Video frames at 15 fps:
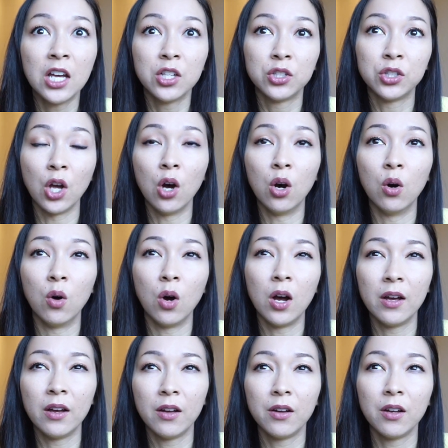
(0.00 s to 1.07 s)

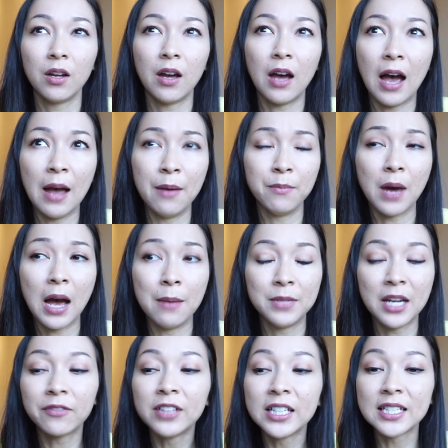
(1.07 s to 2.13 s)
So I'm, I'm
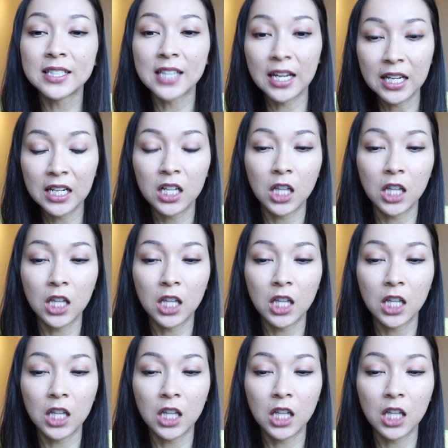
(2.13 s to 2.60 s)
definitely studying